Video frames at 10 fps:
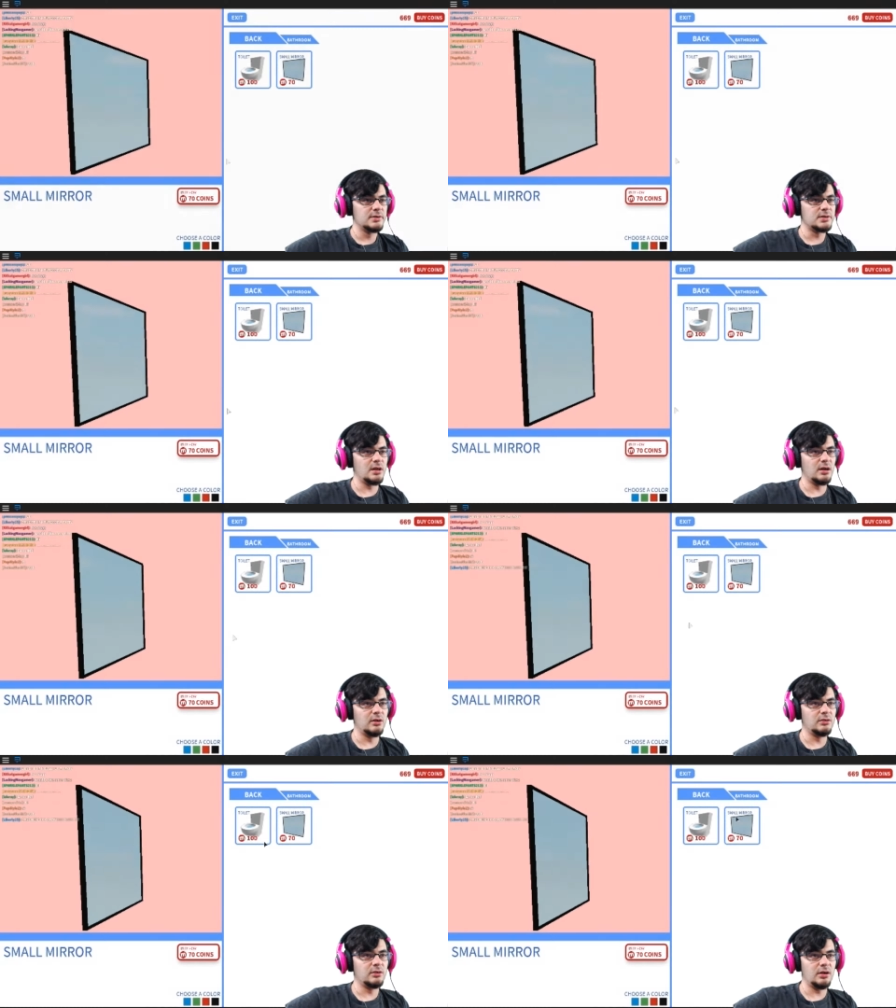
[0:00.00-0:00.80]

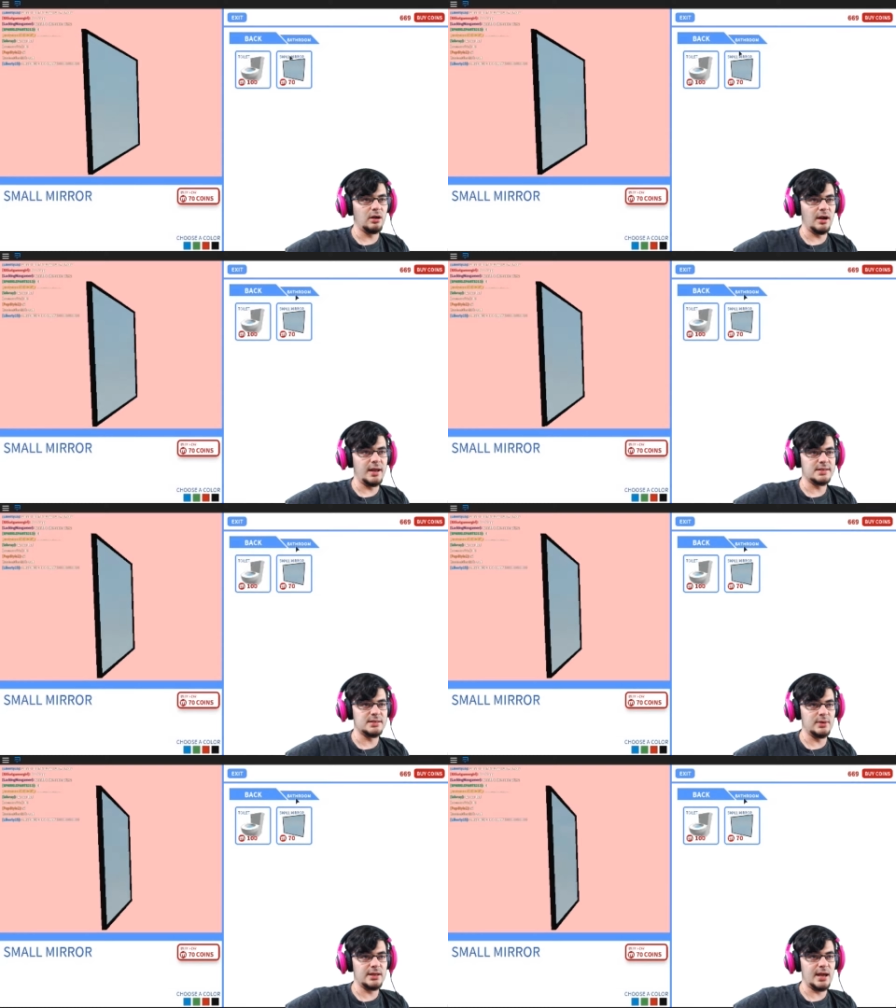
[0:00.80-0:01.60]
So all right,
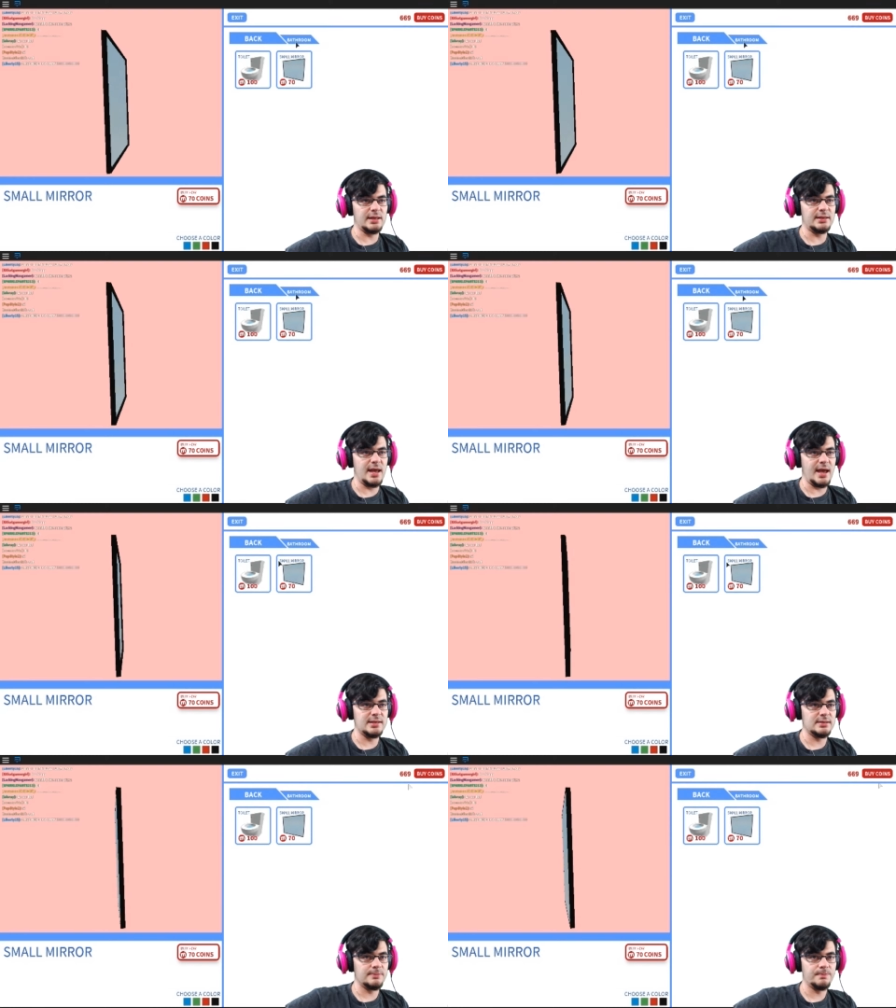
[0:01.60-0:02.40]
so we got
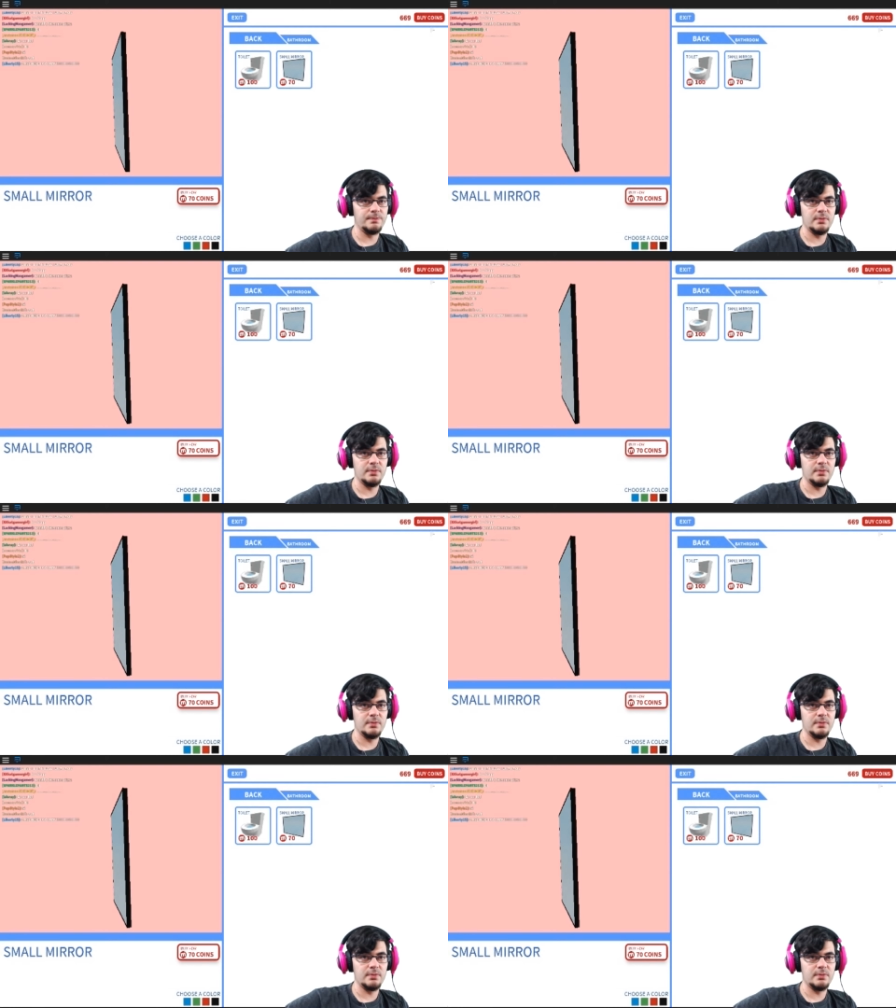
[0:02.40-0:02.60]
that.